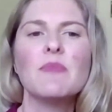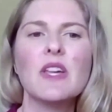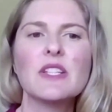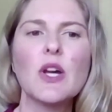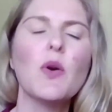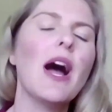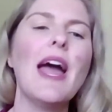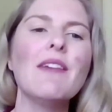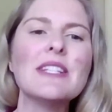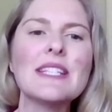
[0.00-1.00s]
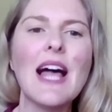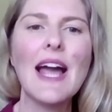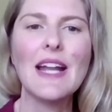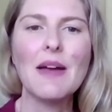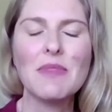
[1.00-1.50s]
So I have a
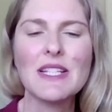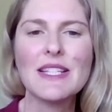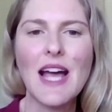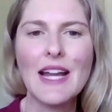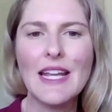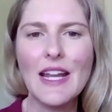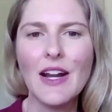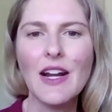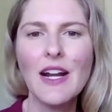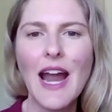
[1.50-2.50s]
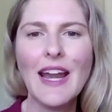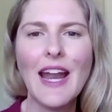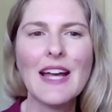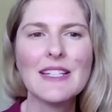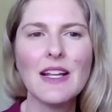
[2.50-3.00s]
slide up, this slide here, and it
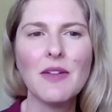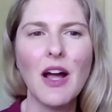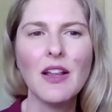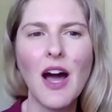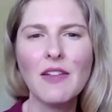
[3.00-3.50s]
has a lot of